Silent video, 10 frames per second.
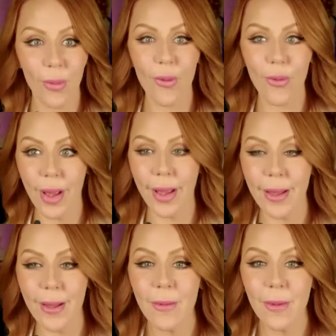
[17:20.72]

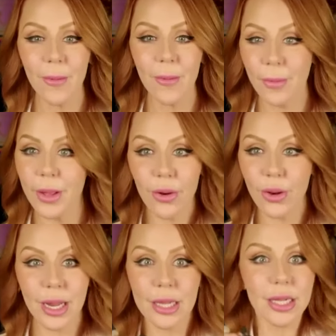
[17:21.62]
Okay. You don't
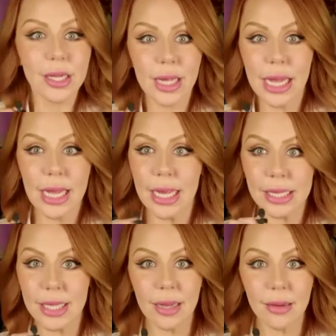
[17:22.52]
need he doesn't he gets
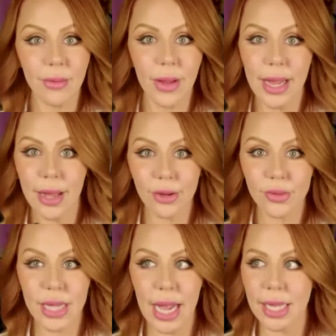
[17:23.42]
it he
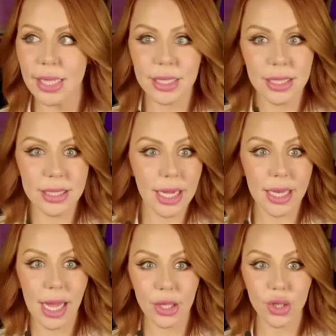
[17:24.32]
understands and he's like
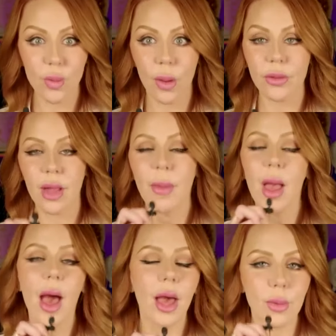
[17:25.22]
next to you all the time.
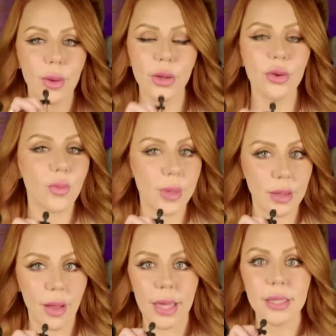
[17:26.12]
I want you to
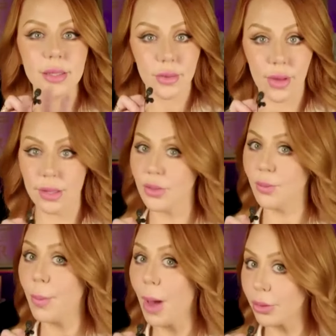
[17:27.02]
realize okay, so
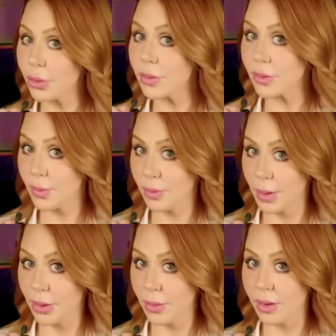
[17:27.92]
ponder this with me. Are
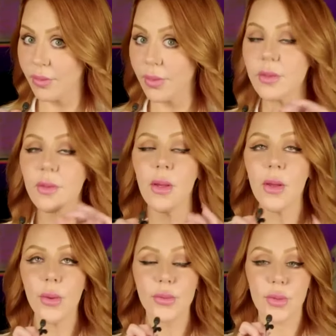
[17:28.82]
you ready for this?
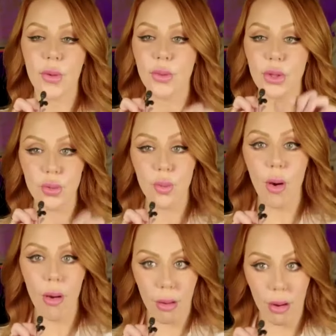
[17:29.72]
So you
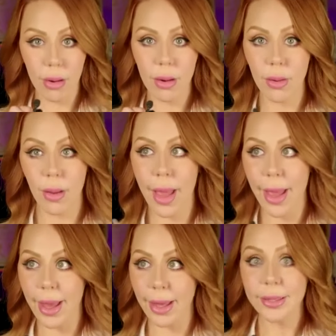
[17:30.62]
are
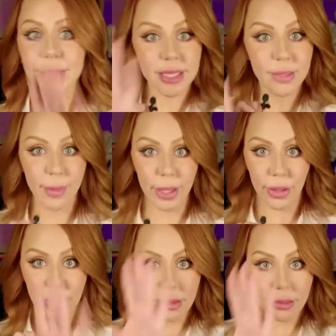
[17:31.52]
a spirit